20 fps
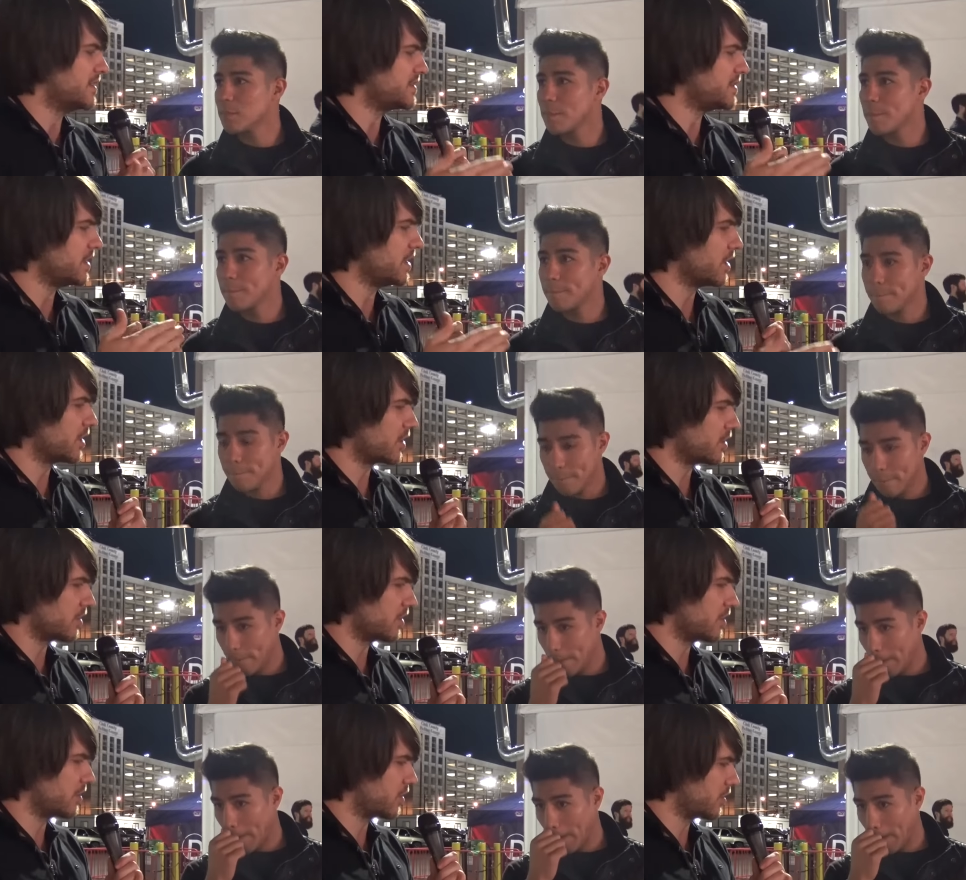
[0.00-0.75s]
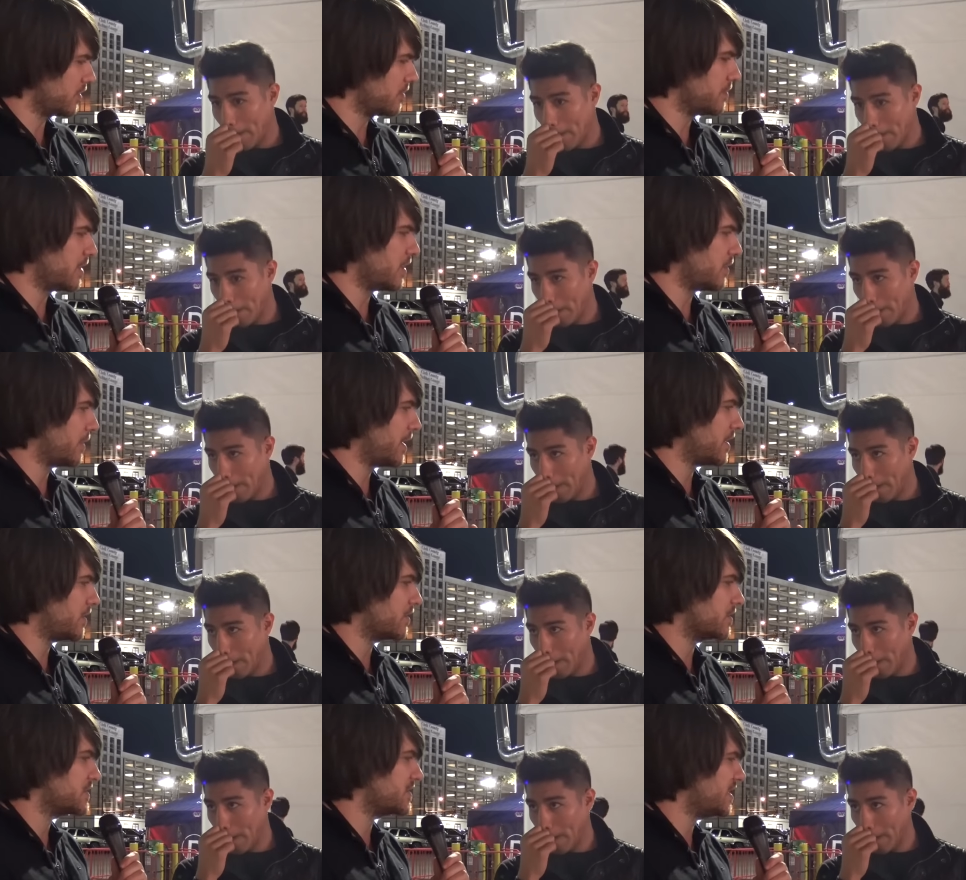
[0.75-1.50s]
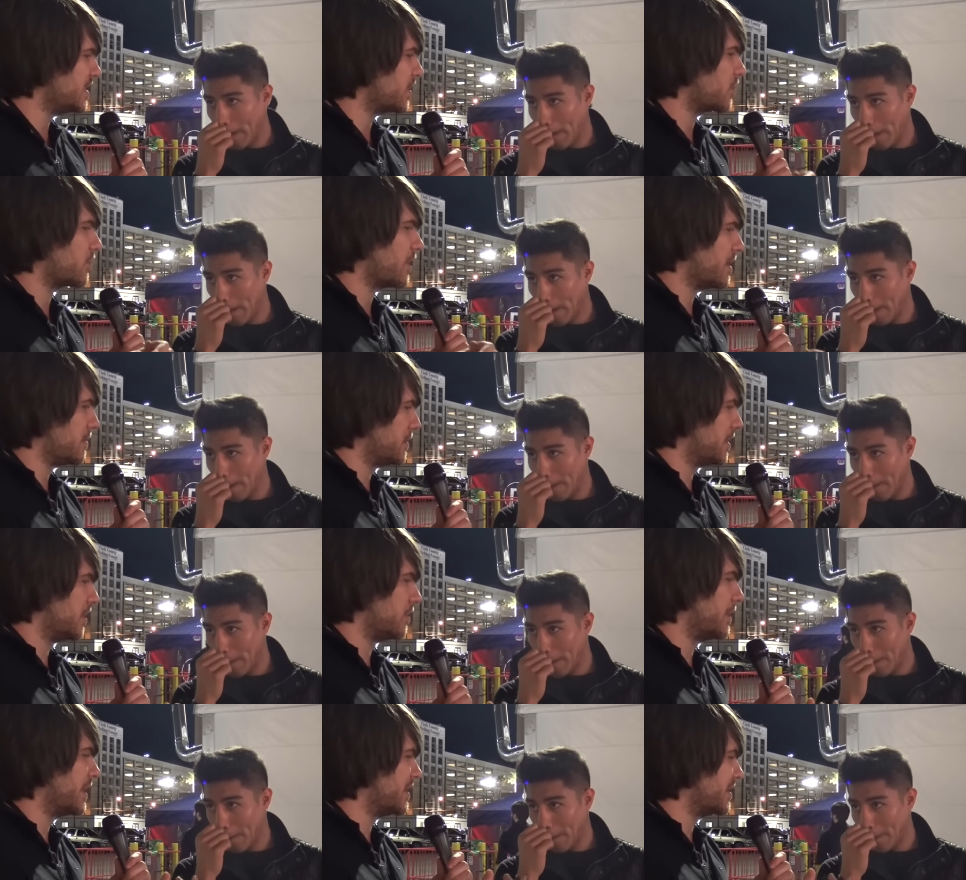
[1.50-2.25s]
Speaker 1: is he a good good middleweight or is he a great
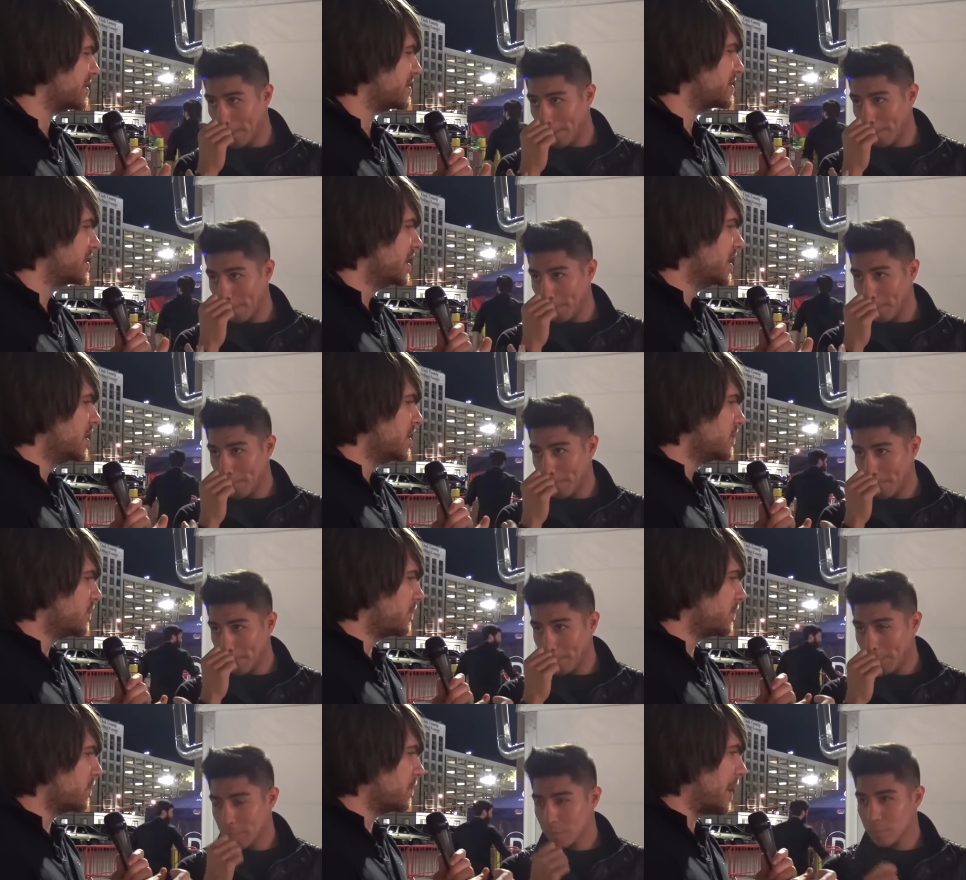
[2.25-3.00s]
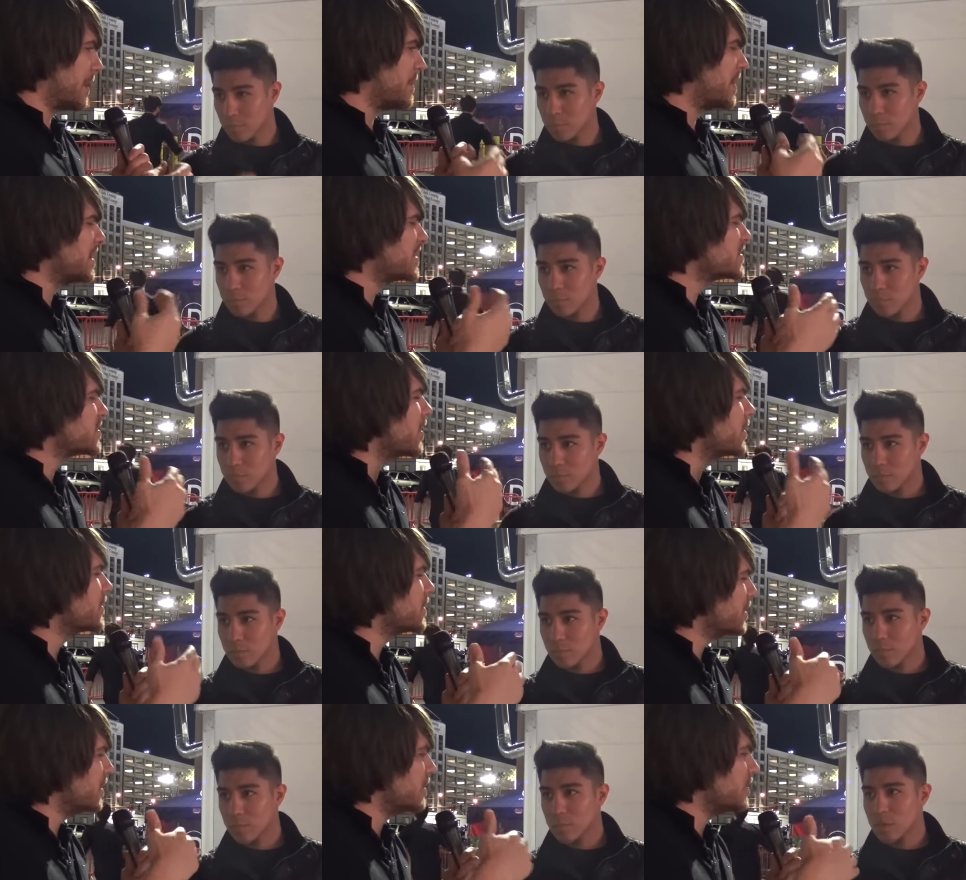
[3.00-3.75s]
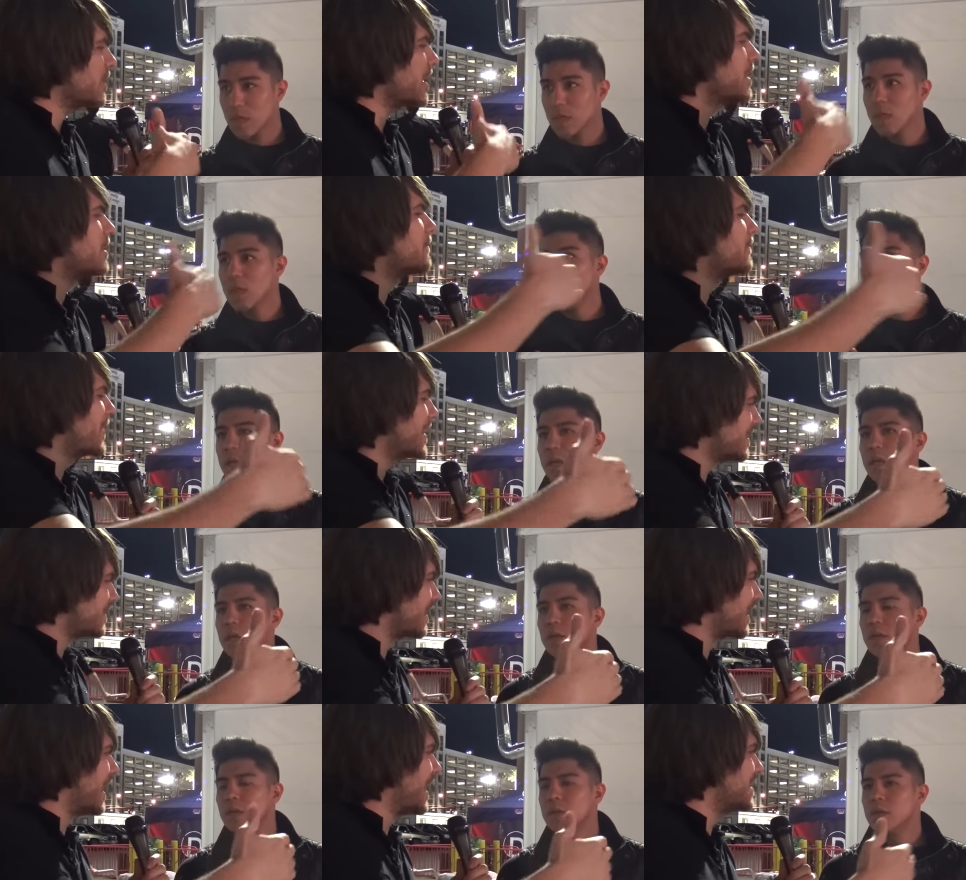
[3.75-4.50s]
middleweight? Is I mean, it's hard. You, you got to
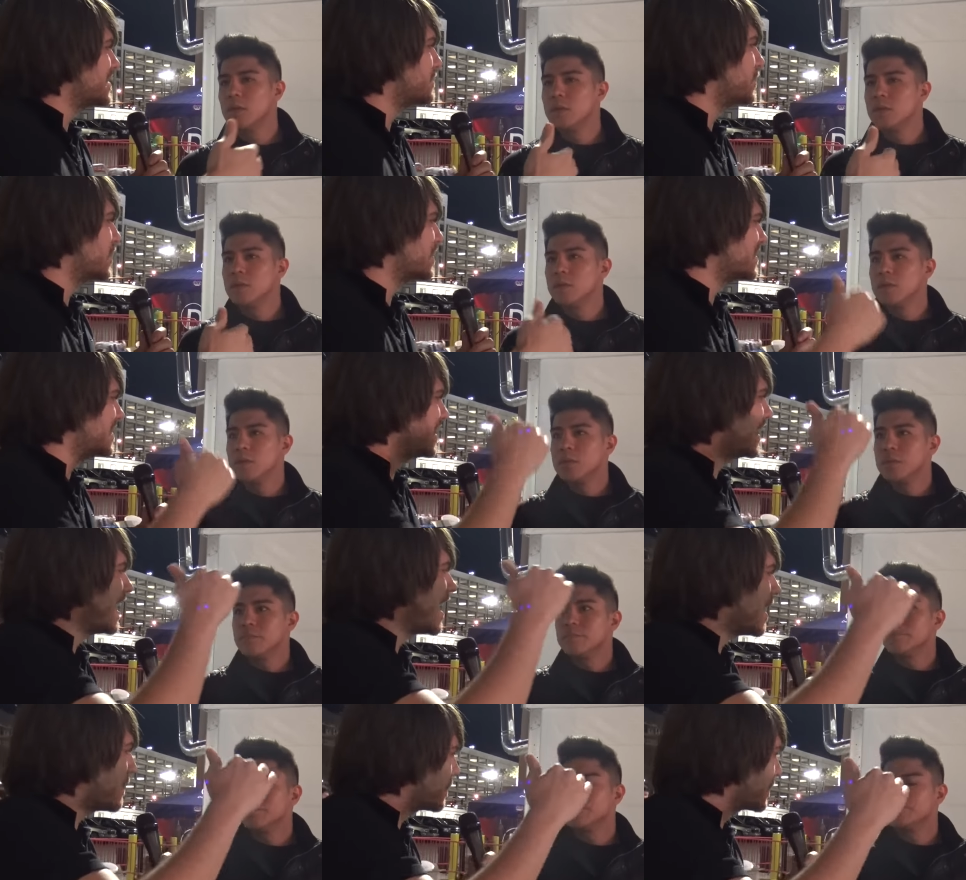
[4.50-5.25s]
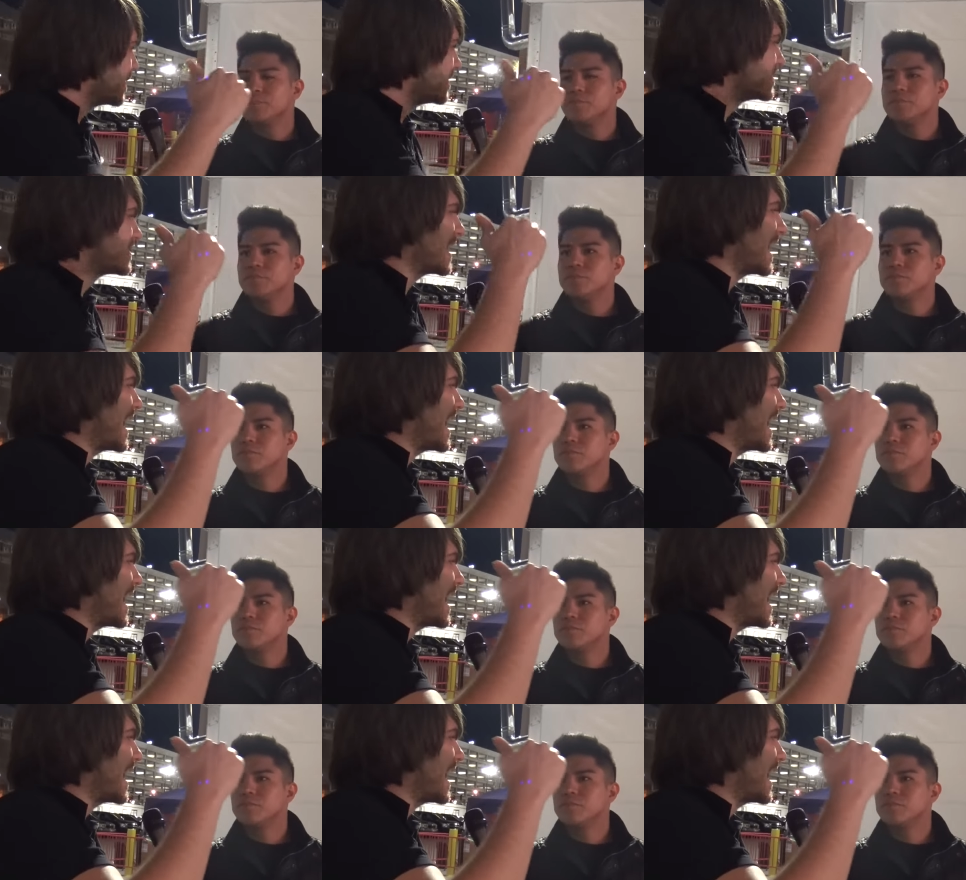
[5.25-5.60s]
fight the guys, but is he Hopkins,